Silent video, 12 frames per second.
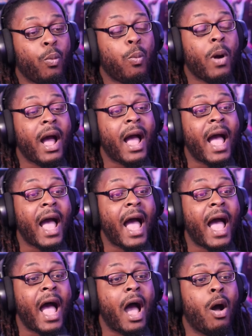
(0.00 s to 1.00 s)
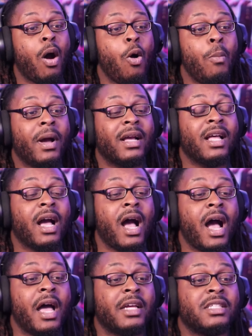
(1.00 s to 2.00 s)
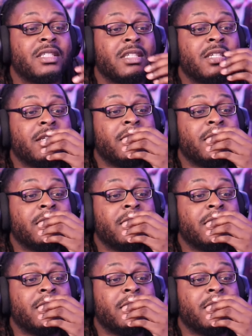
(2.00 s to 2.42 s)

Wow, oh my gosh.